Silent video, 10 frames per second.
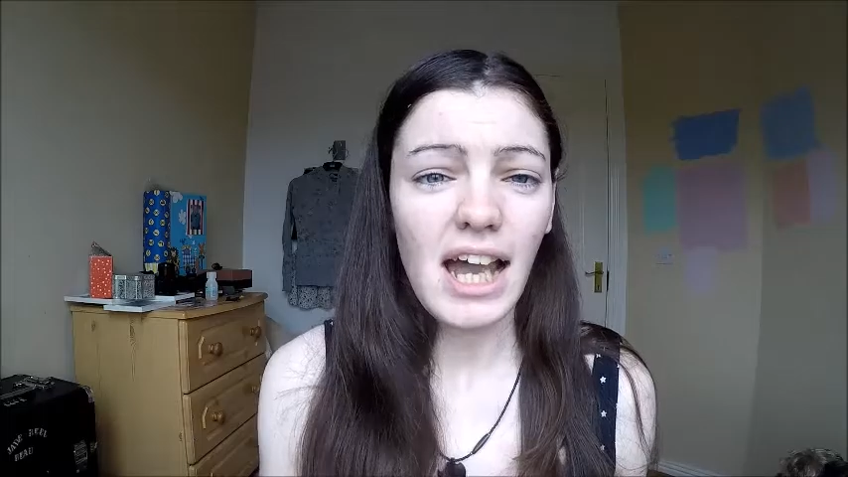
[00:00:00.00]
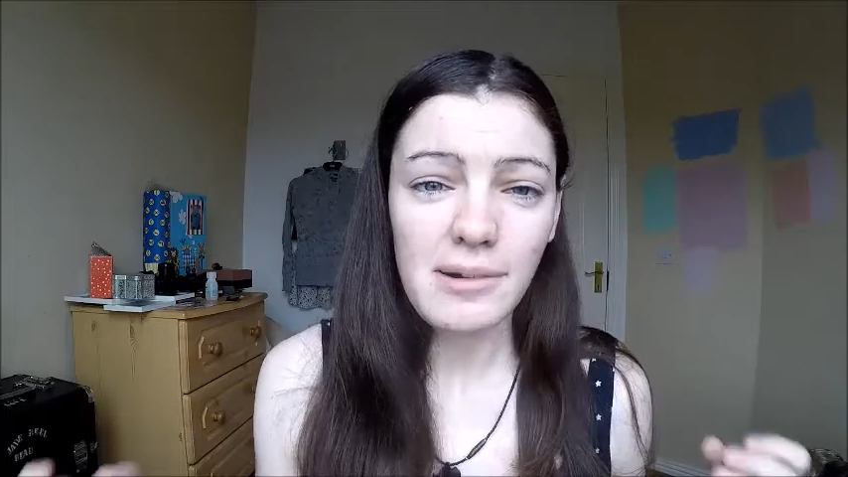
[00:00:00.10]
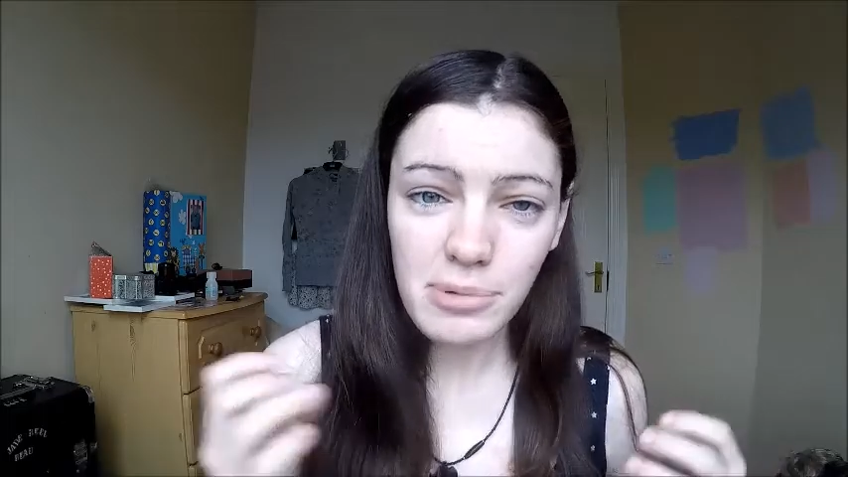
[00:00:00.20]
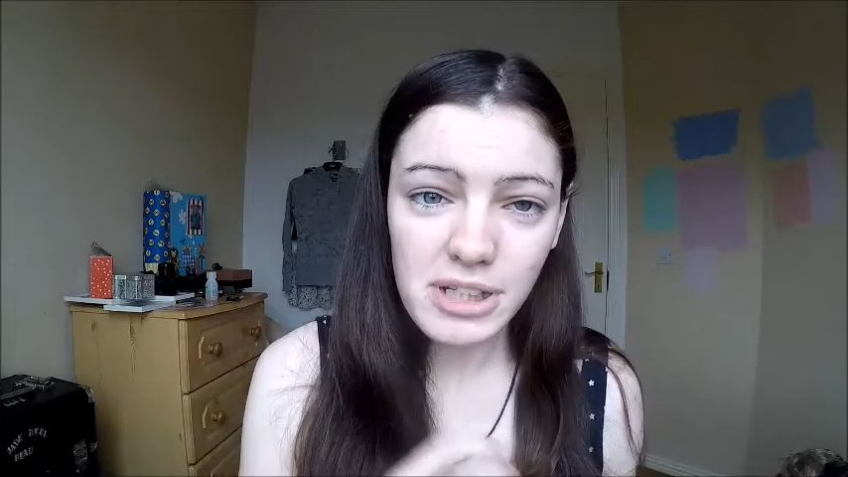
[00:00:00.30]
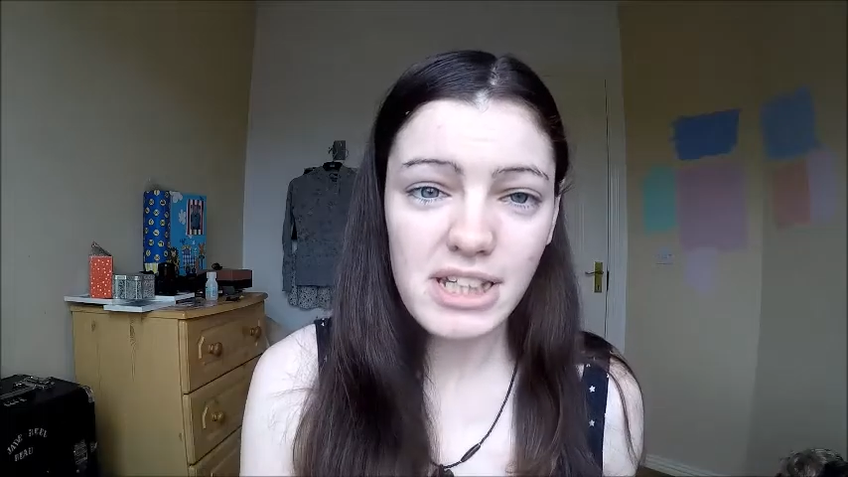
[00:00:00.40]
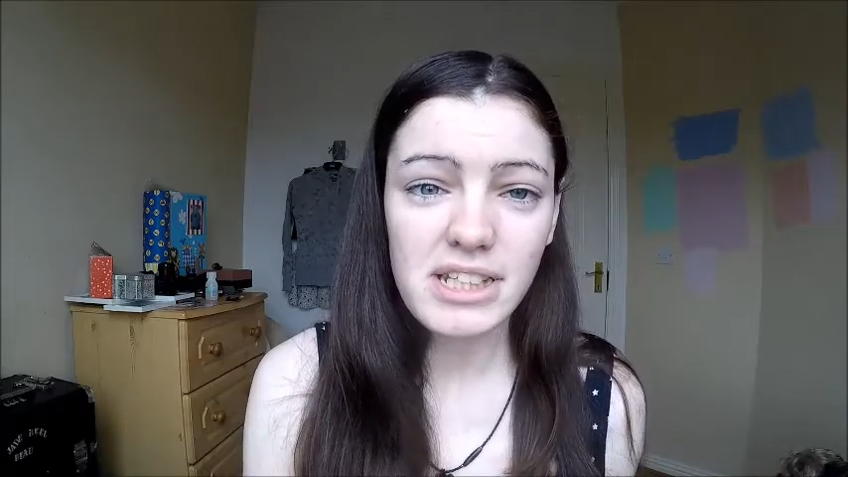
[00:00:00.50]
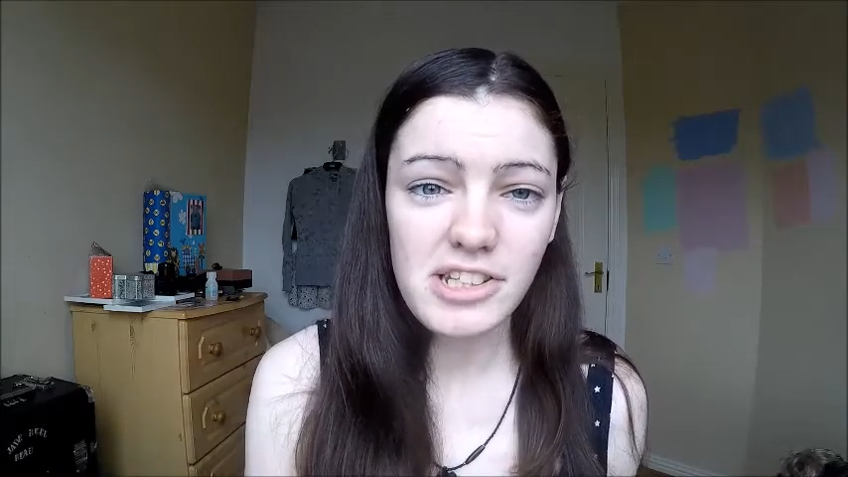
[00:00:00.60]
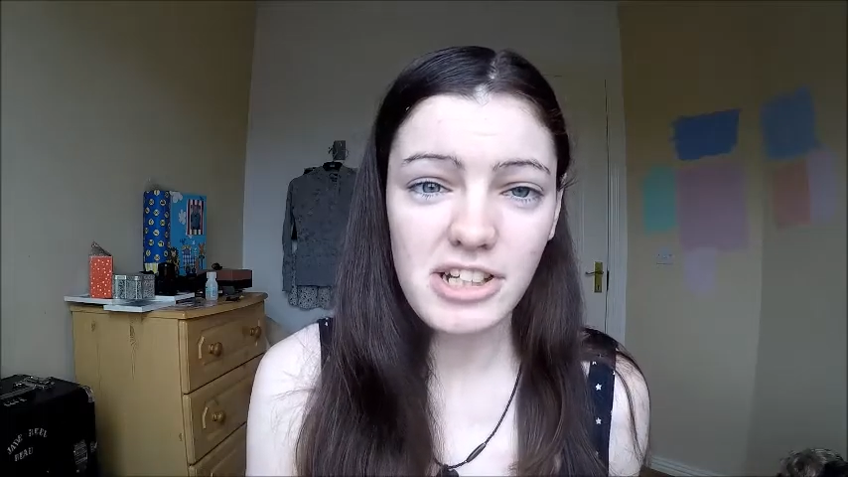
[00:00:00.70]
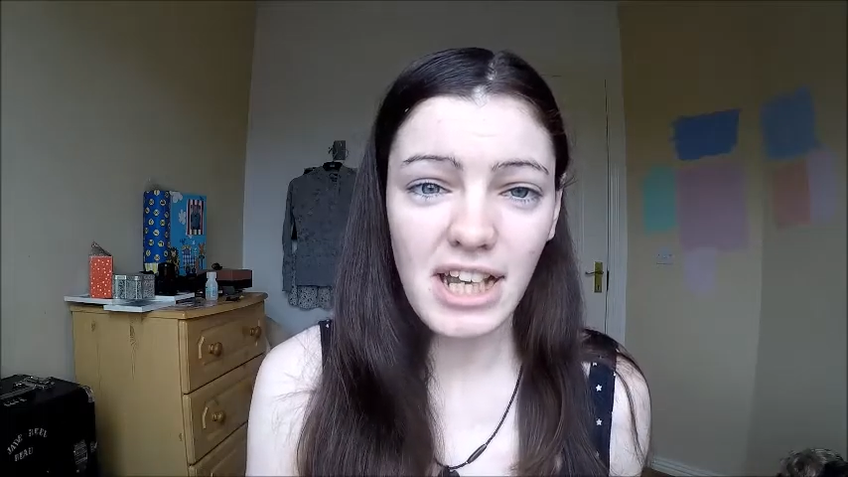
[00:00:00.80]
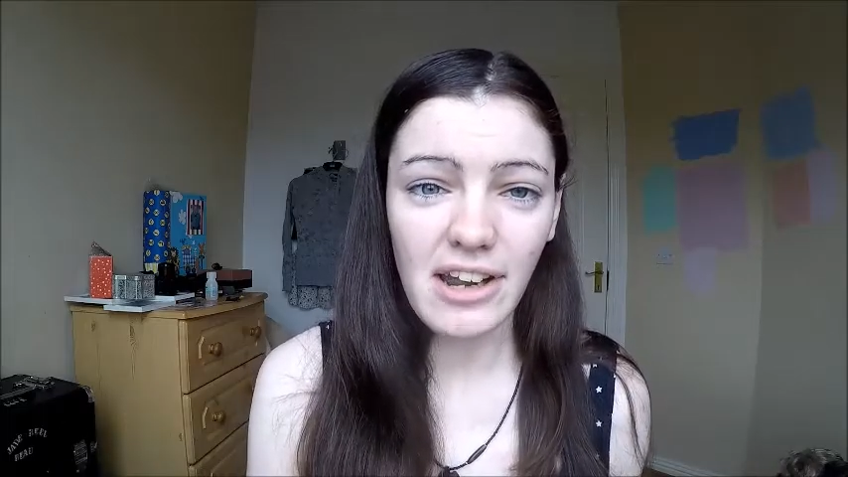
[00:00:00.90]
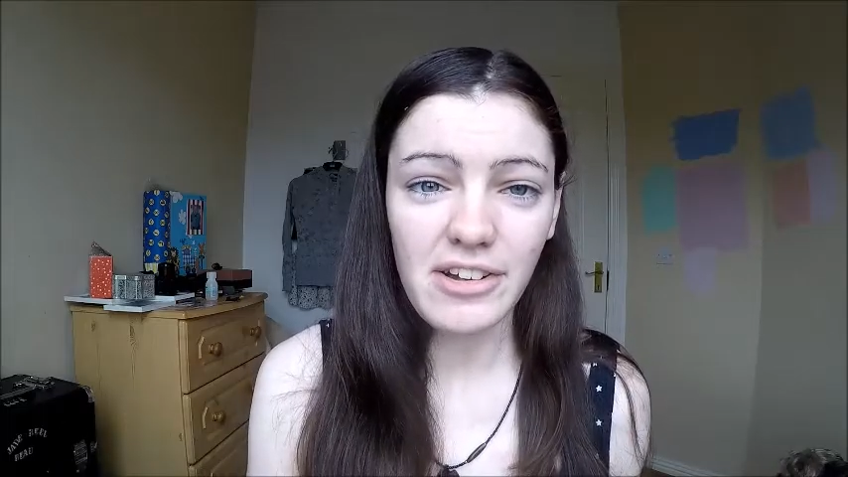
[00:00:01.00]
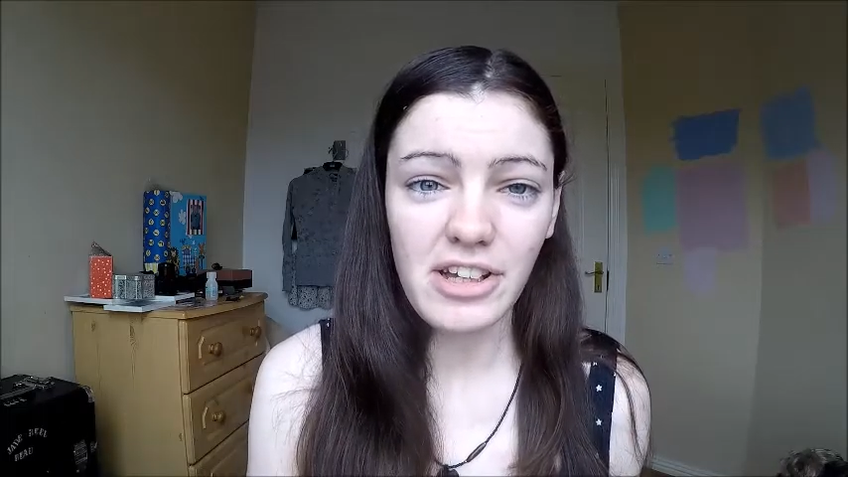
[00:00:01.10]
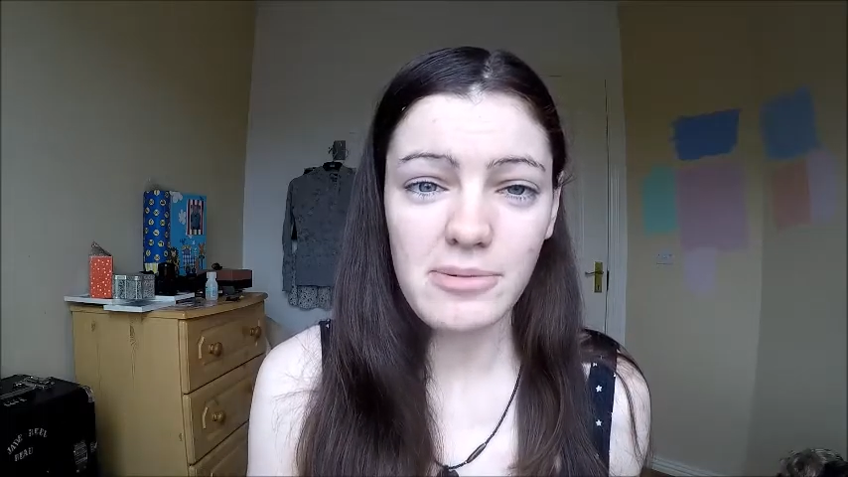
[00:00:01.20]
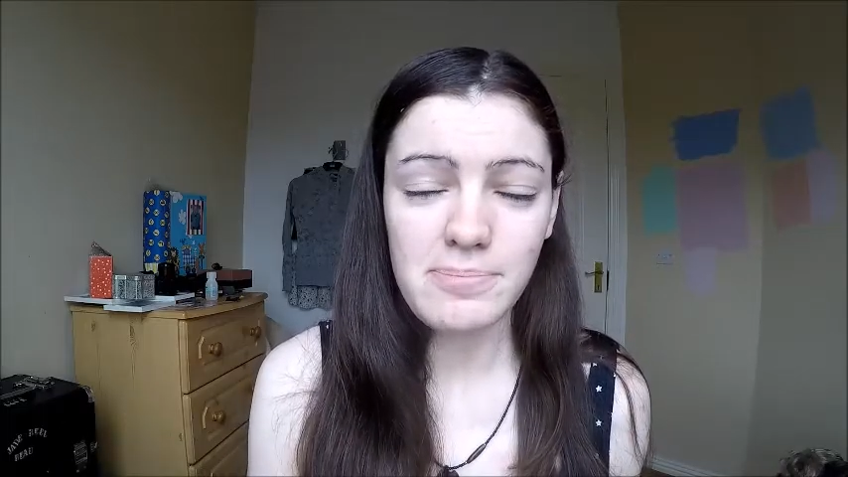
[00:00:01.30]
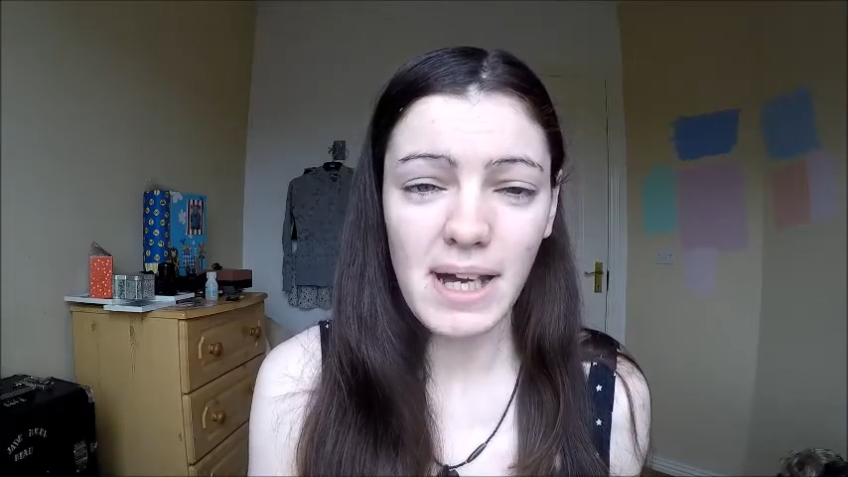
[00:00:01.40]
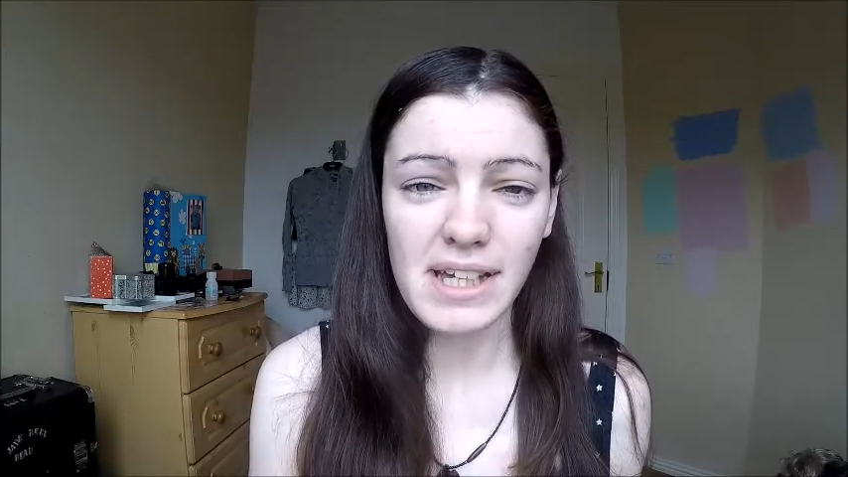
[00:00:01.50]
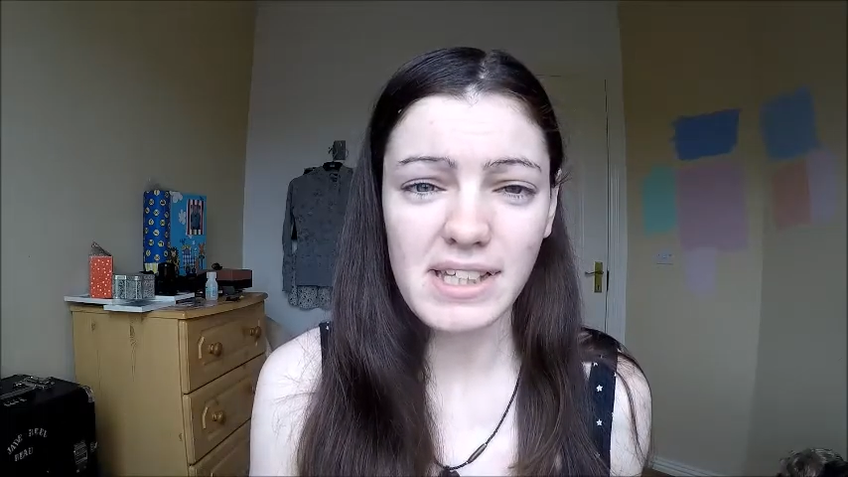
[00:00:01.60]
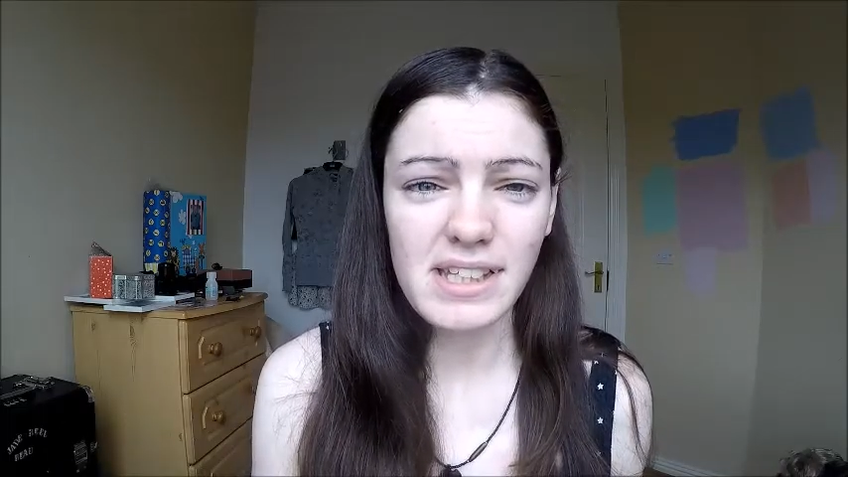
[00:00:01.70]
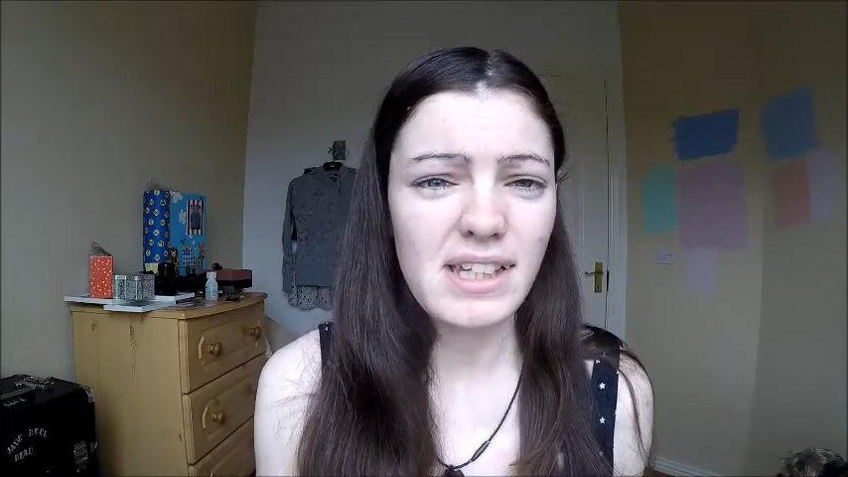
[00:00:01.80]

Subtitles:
and put it into your carry-on bag.